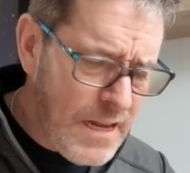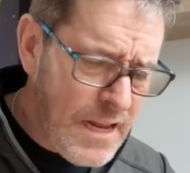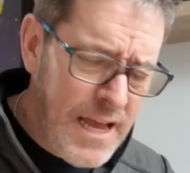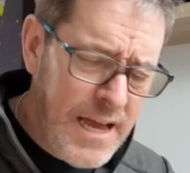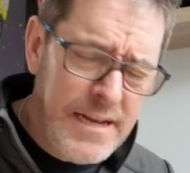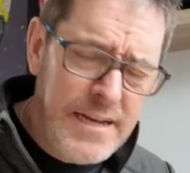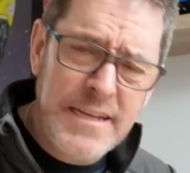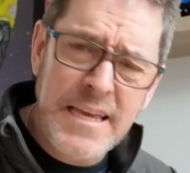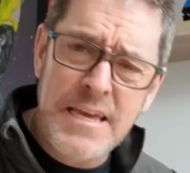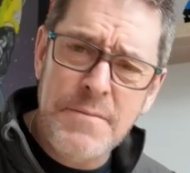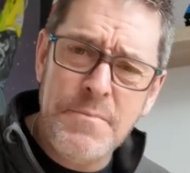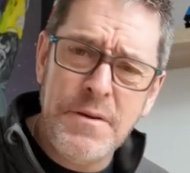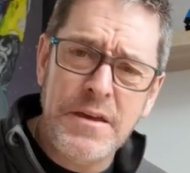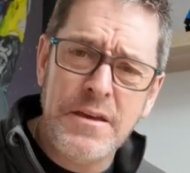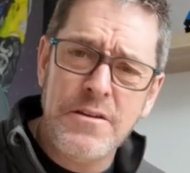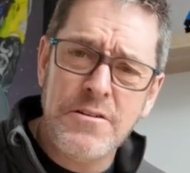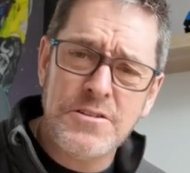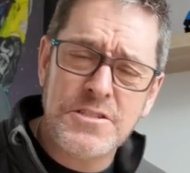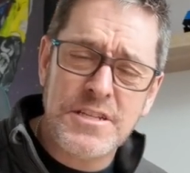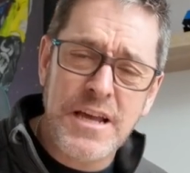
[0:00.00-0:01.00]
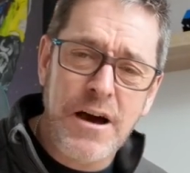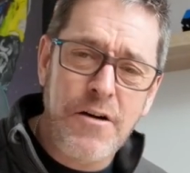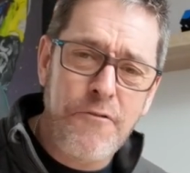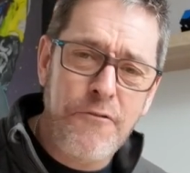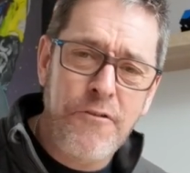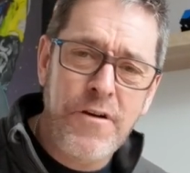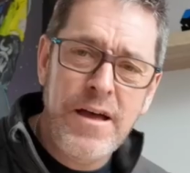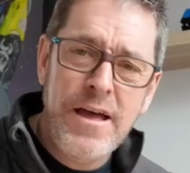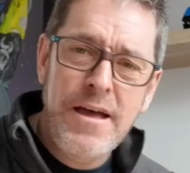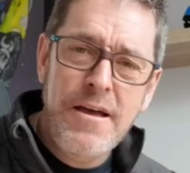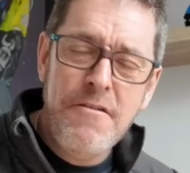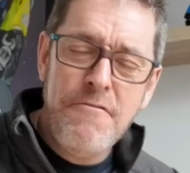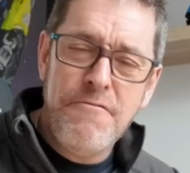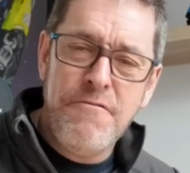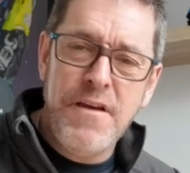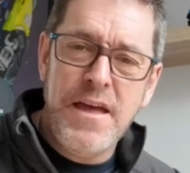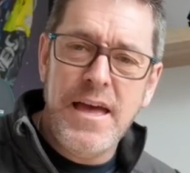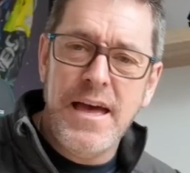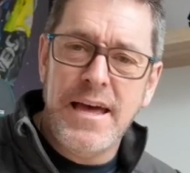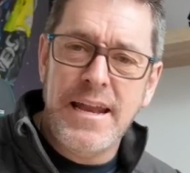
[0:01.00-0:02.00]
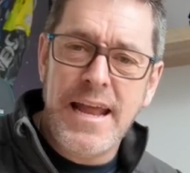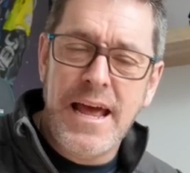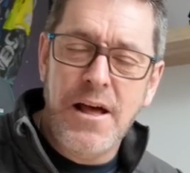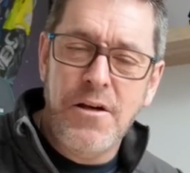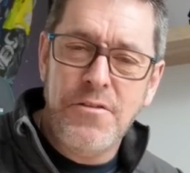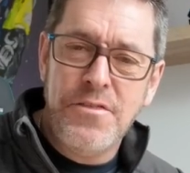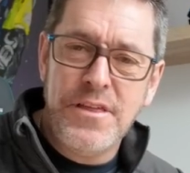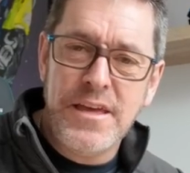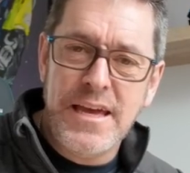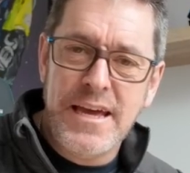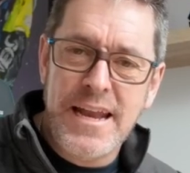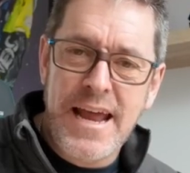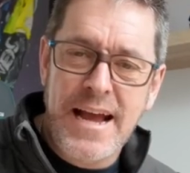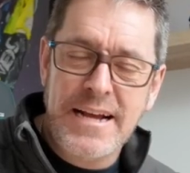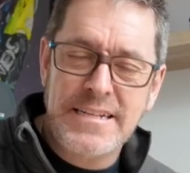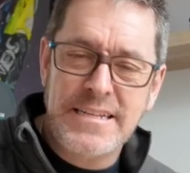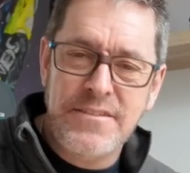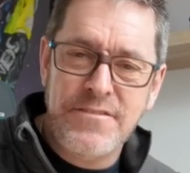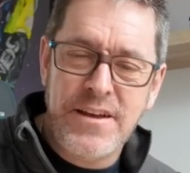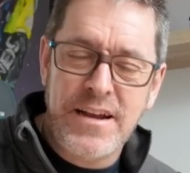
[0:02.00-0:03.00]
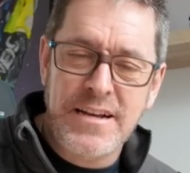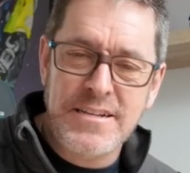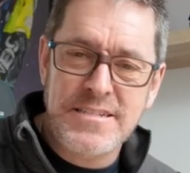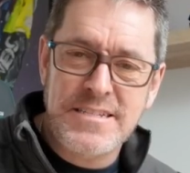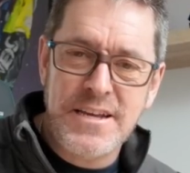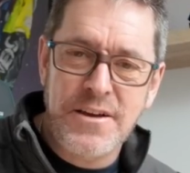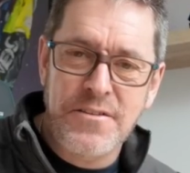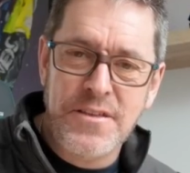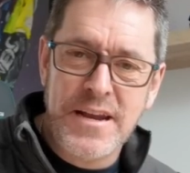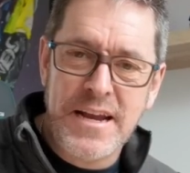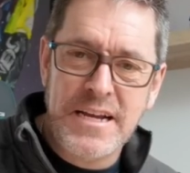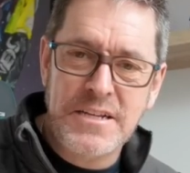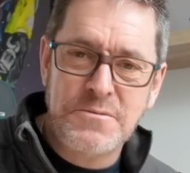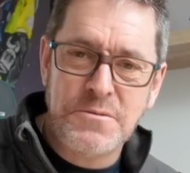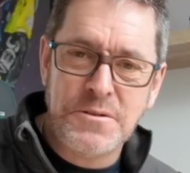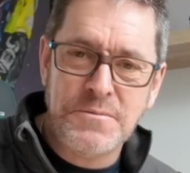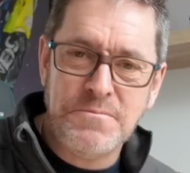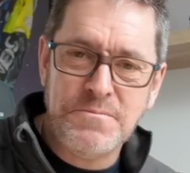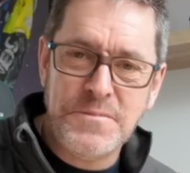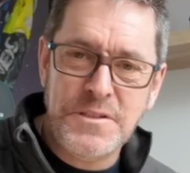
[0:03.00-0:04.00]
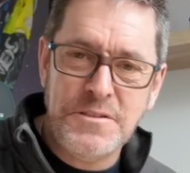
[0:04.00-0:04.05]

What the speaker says: and keeping yourself fit and healthy and active, and I'll see you on the next one.